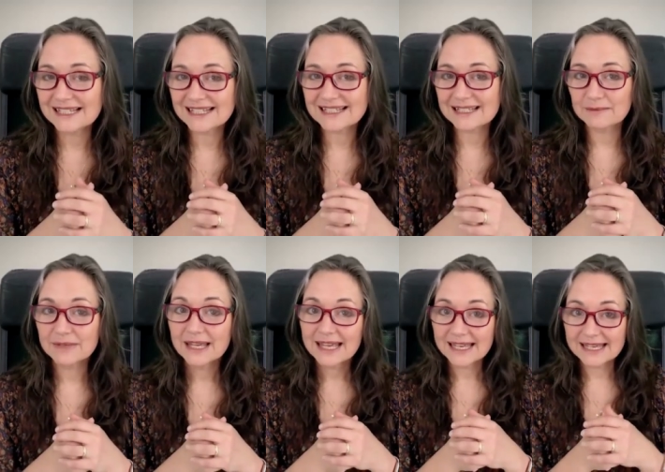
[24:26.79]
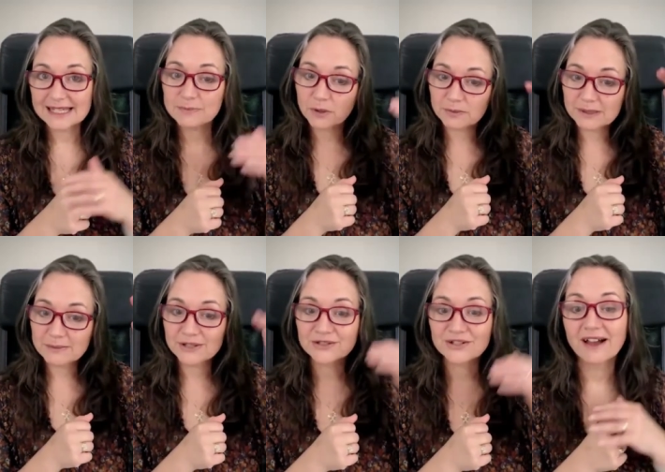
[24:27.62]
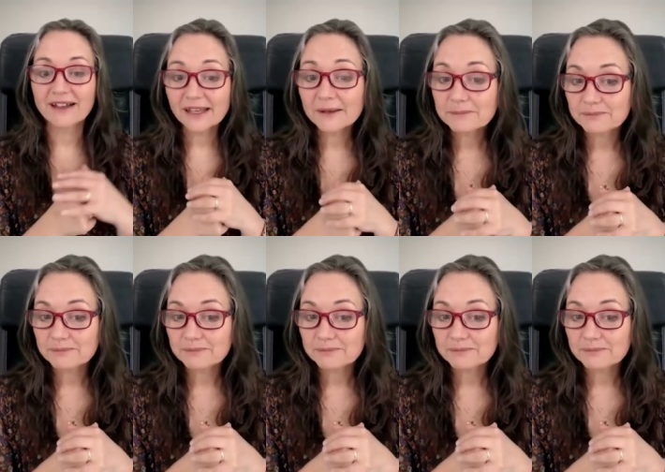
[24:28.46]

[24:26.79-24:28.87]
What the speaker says: system is probably much higher.